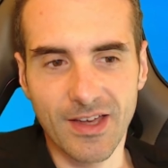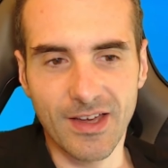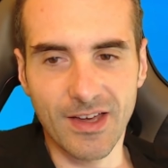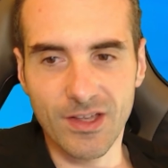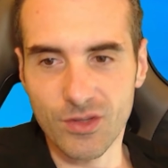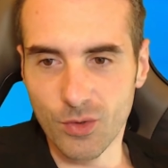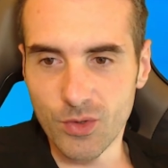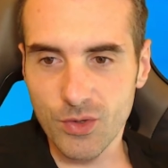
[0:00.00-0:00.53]

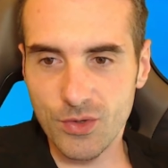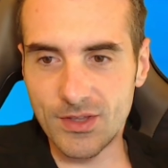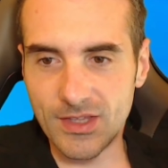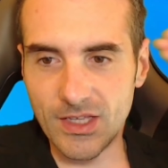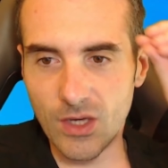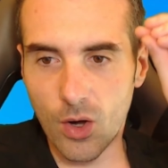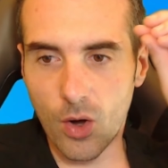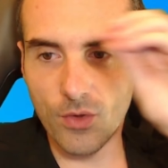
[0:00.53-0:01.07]
So you
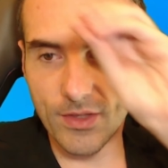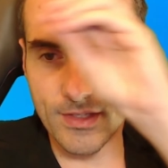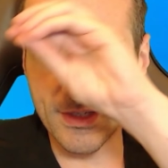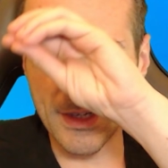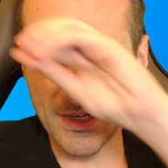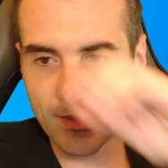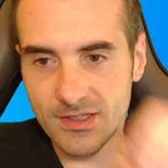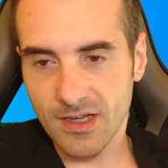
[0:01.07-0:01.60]
see all the
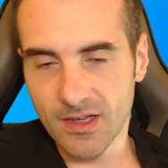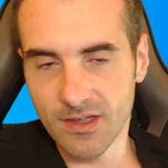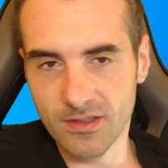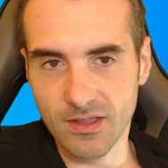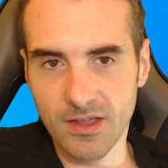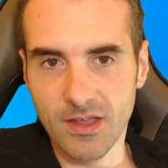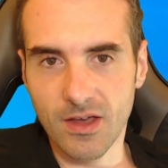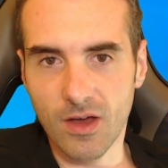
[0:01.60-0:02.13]
data
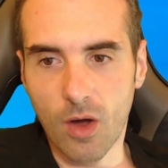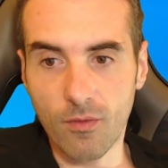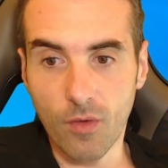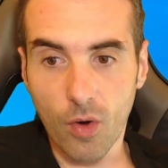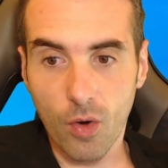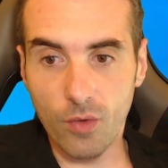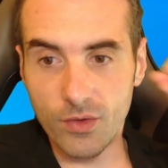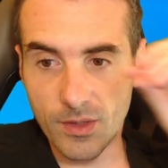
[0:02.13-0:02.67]
of
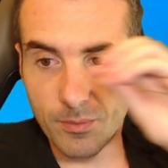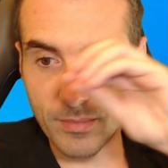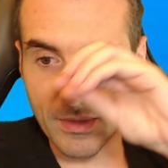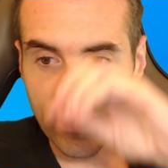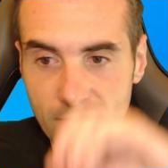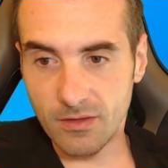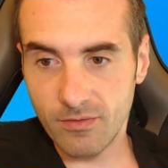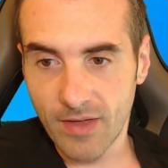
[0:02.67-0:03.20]
all the
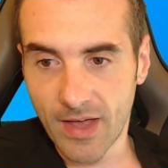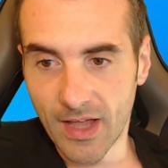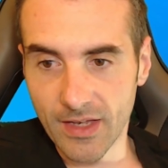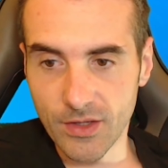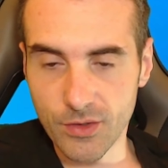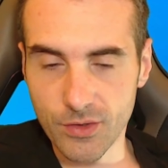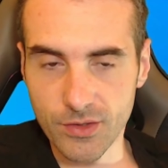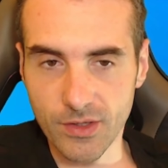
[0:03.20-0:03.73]
pixel
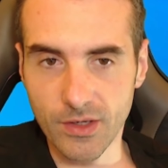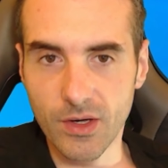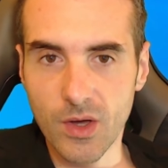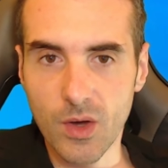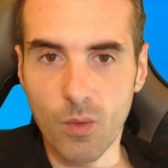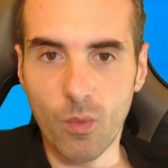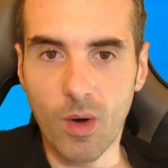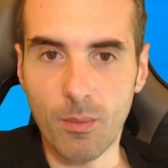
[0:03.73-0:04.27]
values
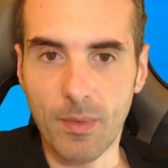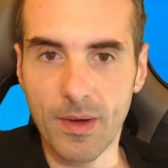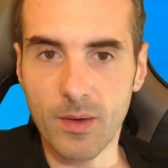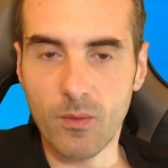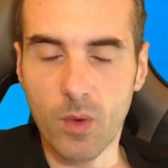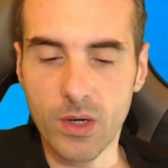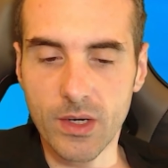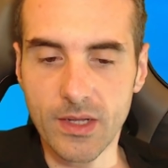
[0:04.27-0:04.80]
one by
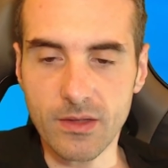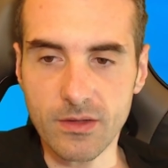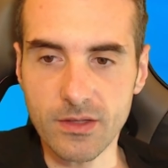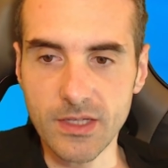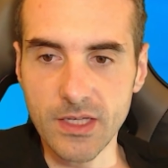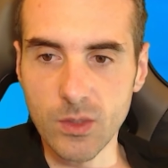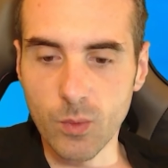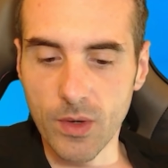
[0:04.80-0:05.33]
one in
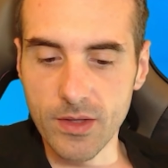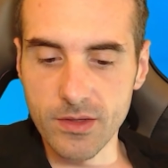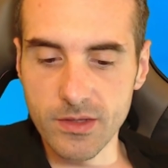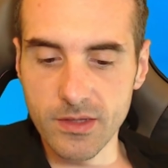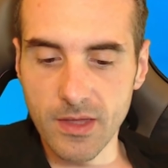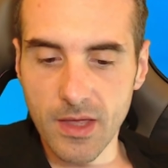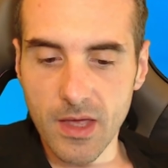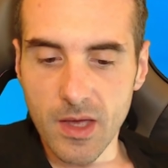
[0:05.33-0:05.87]

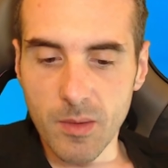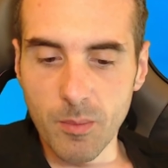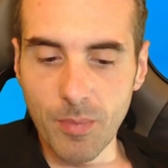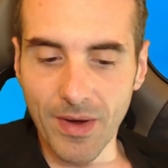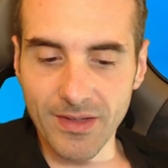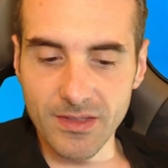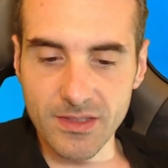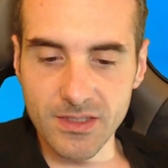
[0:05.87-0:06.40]
sequence,
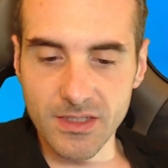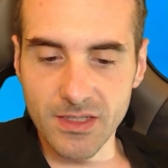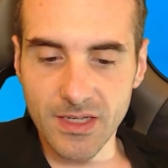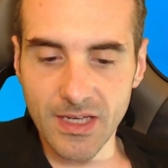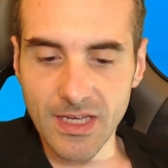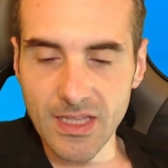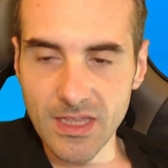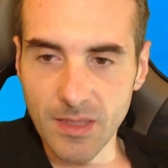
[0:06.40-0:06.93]
but
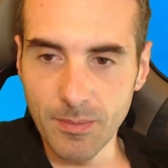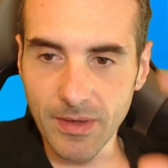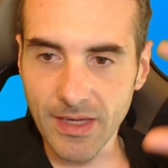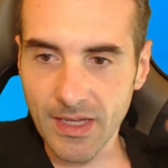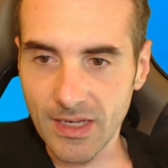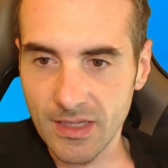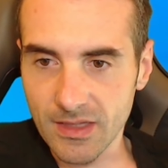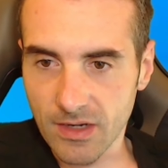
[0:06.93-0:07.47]
in the
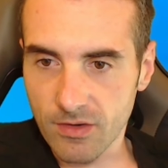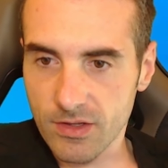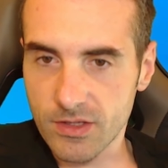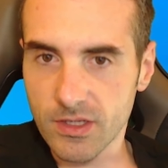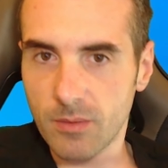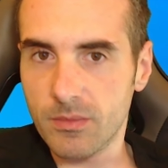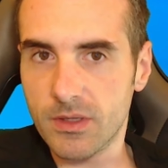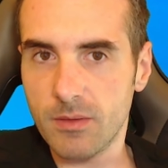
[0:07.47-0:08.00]
beginning there is
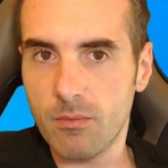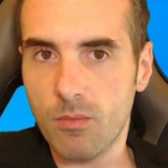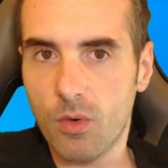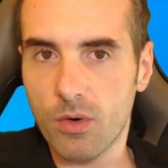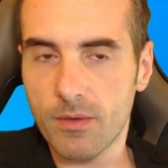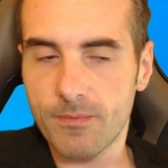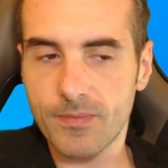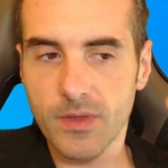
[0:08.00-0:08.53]
something
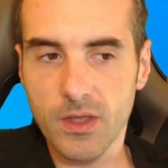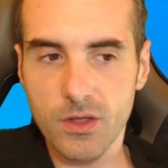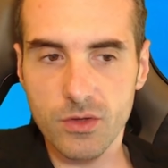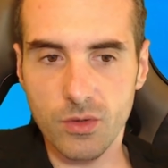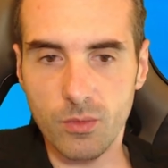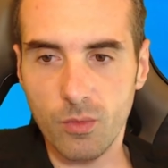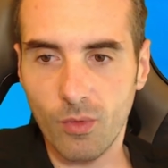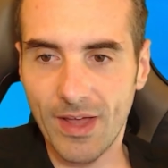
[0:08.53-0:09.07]
more.
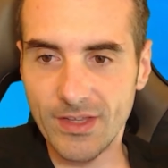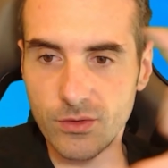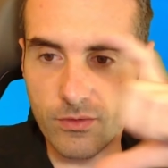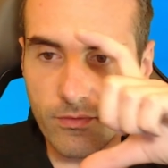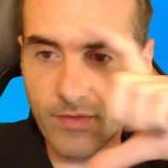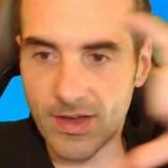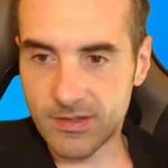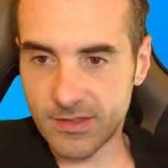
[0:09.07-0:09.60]
So we would like to
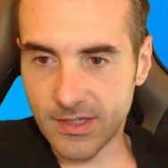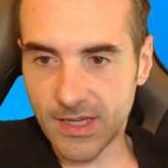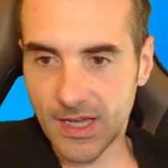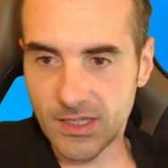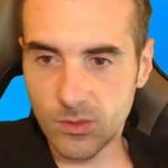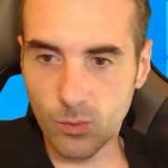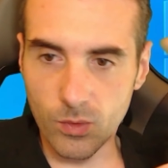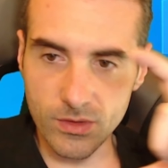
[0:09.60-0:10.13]

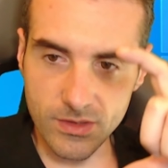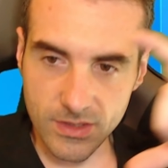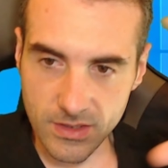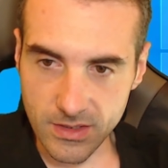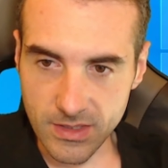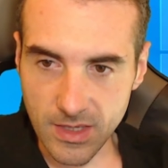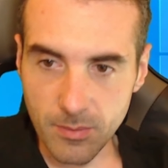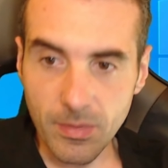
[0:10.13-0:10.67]
investigate what's
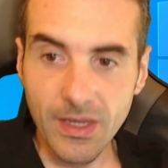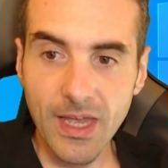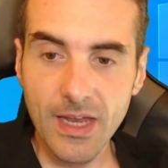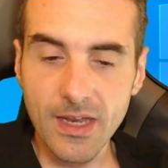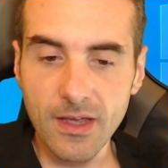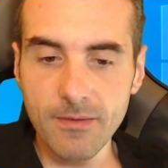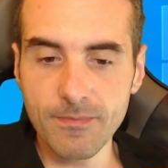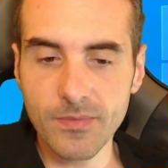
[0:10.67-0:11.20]
in the
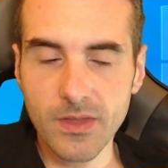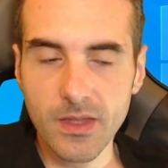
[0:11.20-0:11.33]
beginning,